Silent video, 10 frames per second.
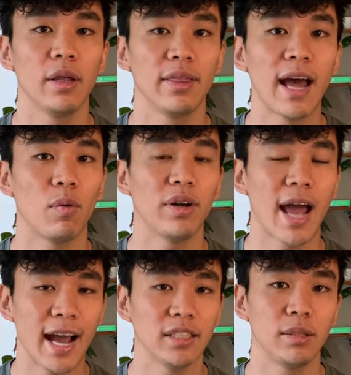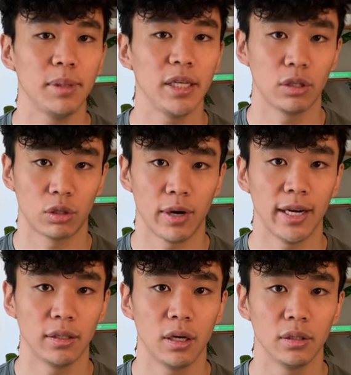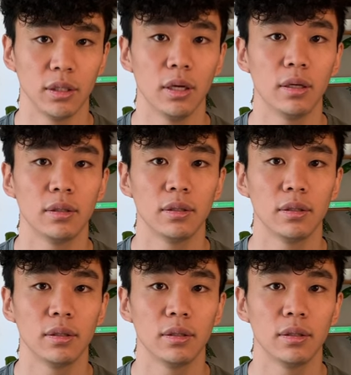That one has to be the correct answer.